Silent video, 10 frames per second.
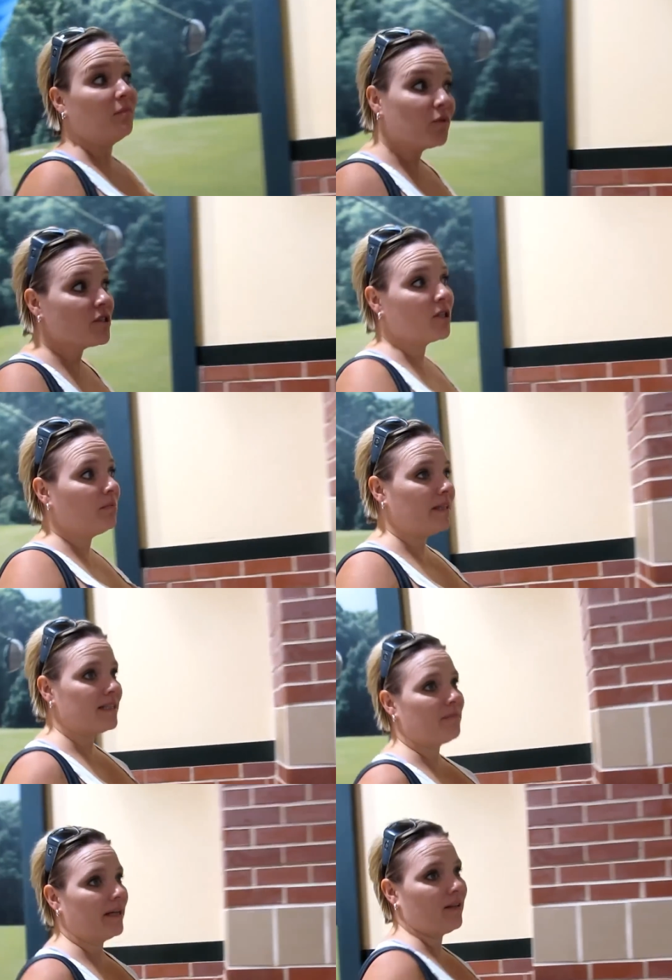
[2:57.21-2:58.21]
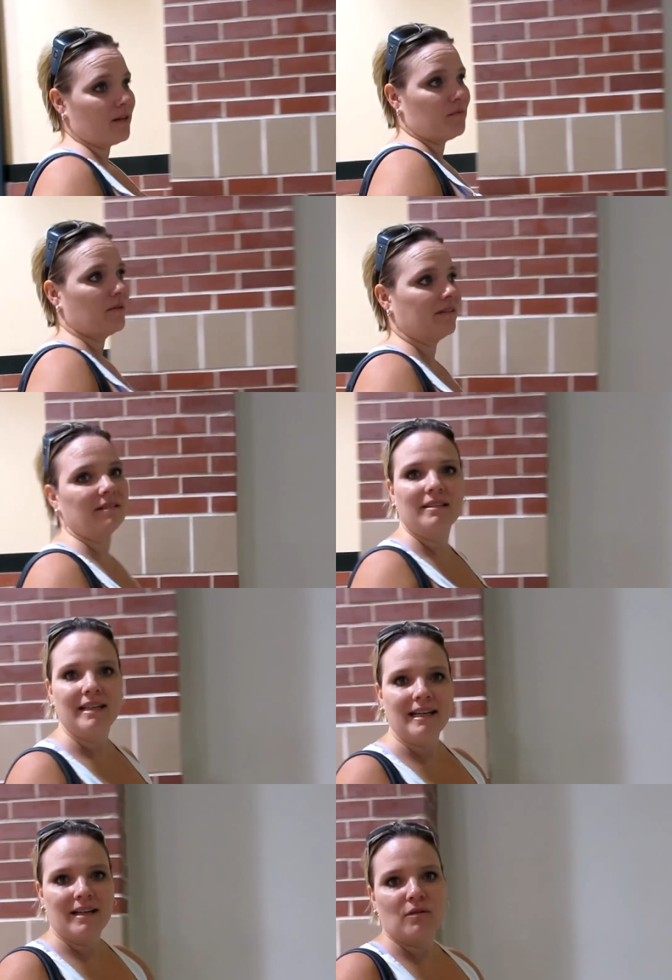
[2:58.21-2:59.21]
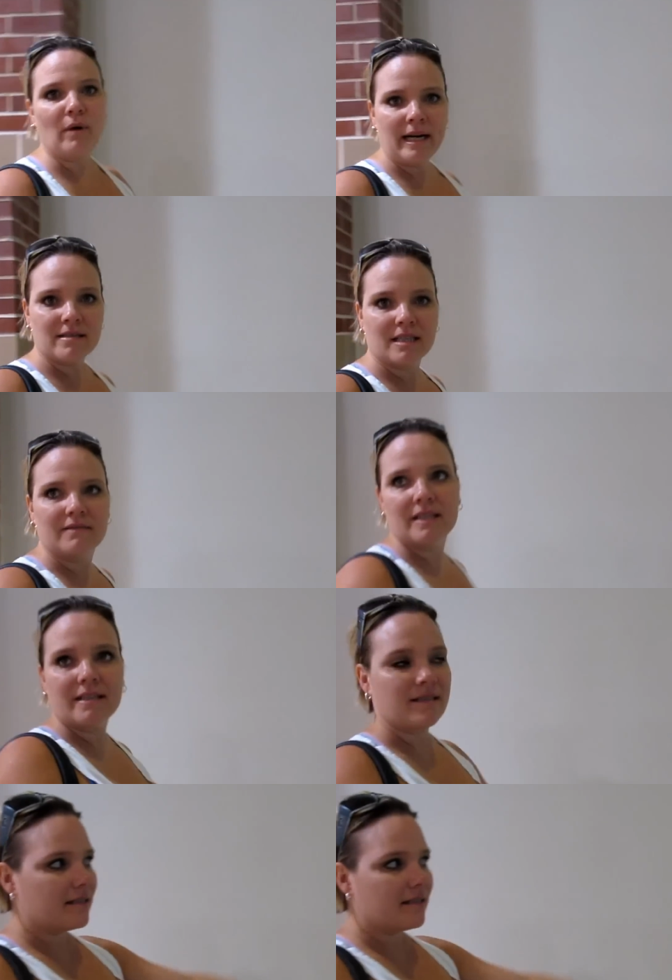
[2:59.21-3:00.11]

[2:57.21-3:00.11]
it was a good place to buy a longboard. Right outside of Dick's,